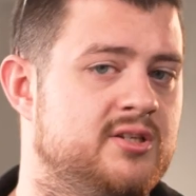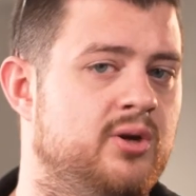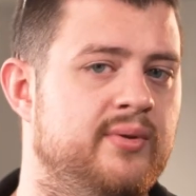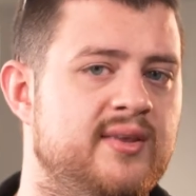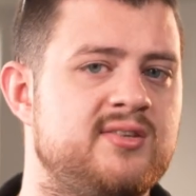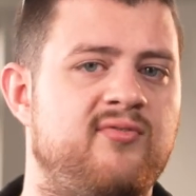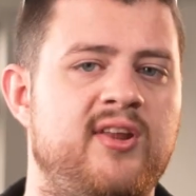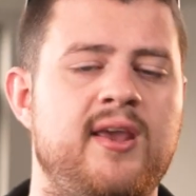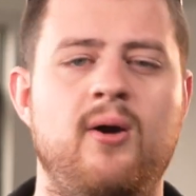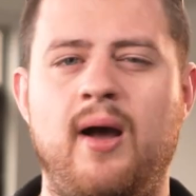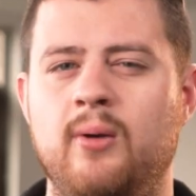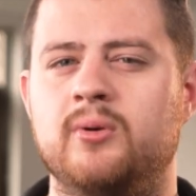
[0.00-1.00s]
So in this
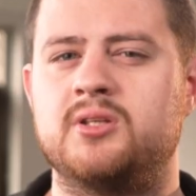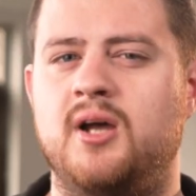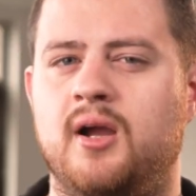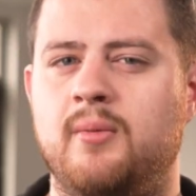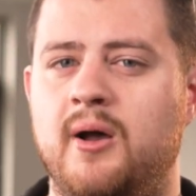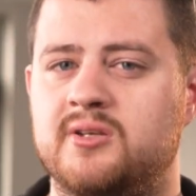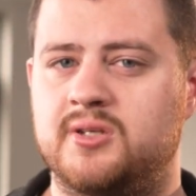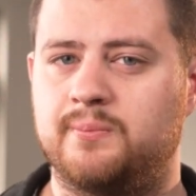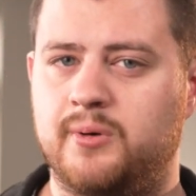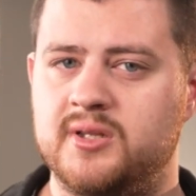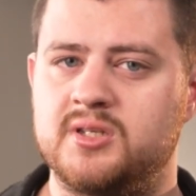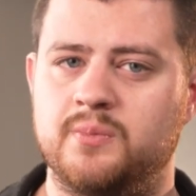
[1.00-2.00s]
video, I want to talk about some
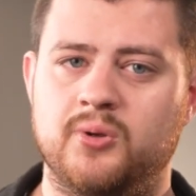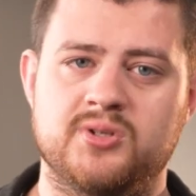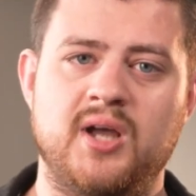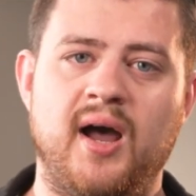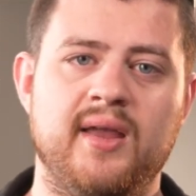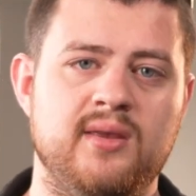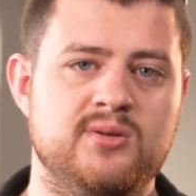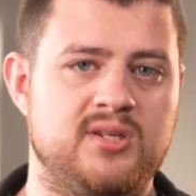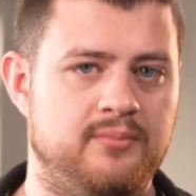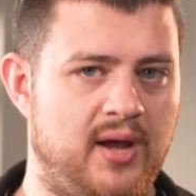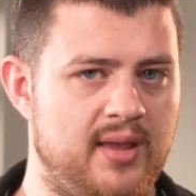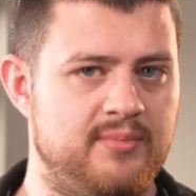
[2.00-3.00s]
principles I use
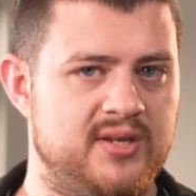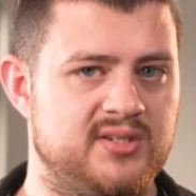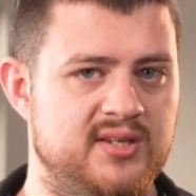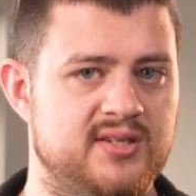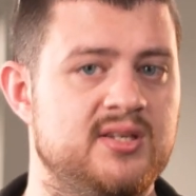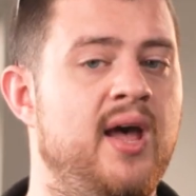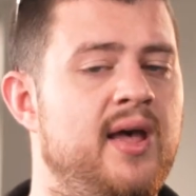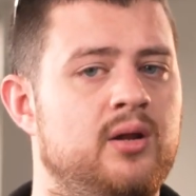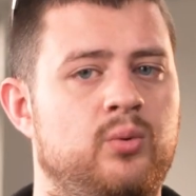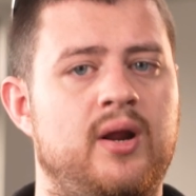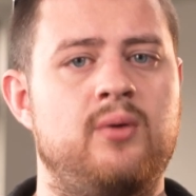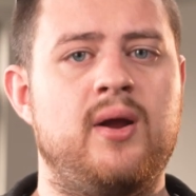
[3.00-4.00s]
in my business
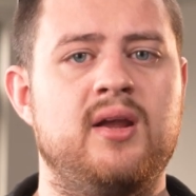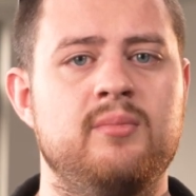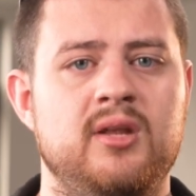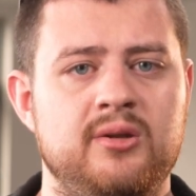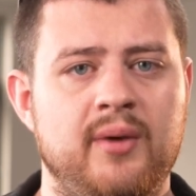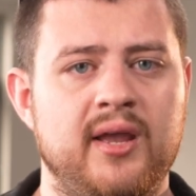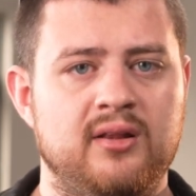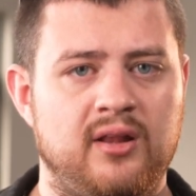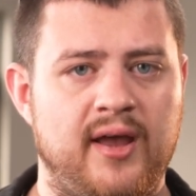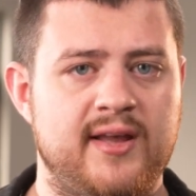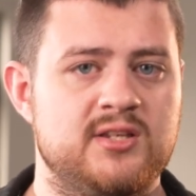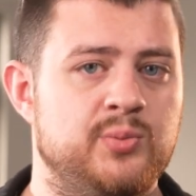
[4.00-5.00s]
and what I recommend to my
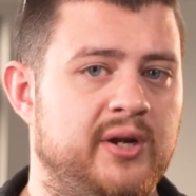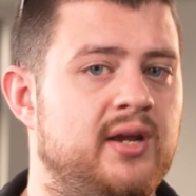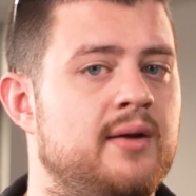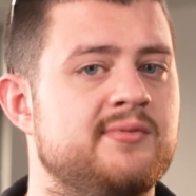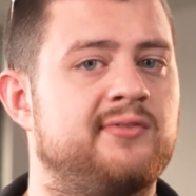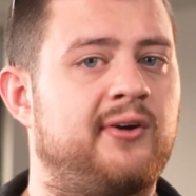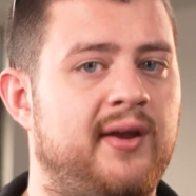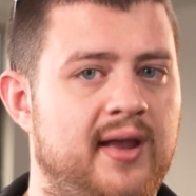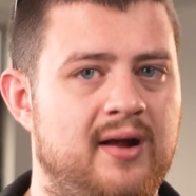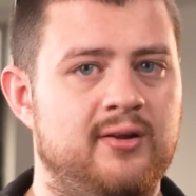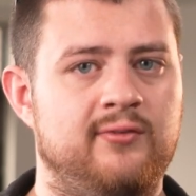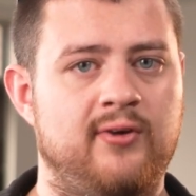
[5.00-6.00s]
clients when it comes for
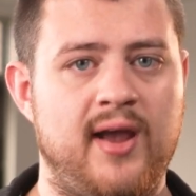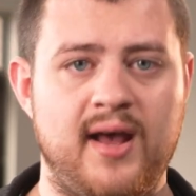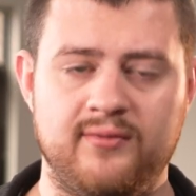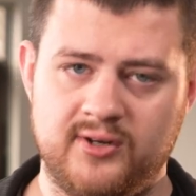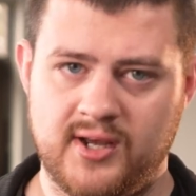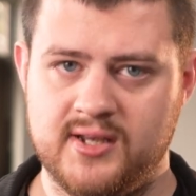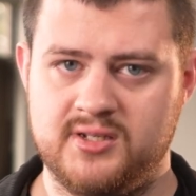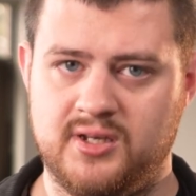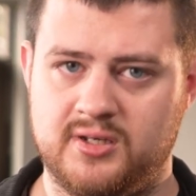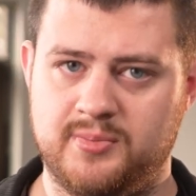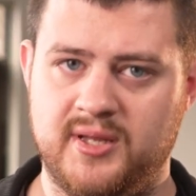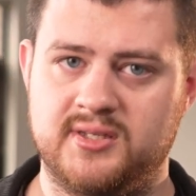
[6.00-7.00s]
accounting for advertising
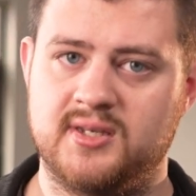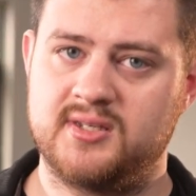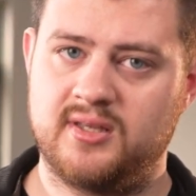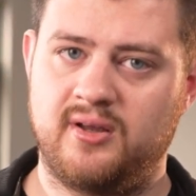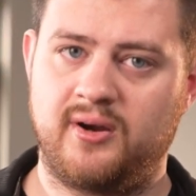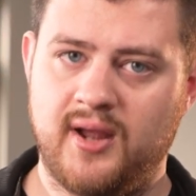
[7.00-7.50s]
expenses in their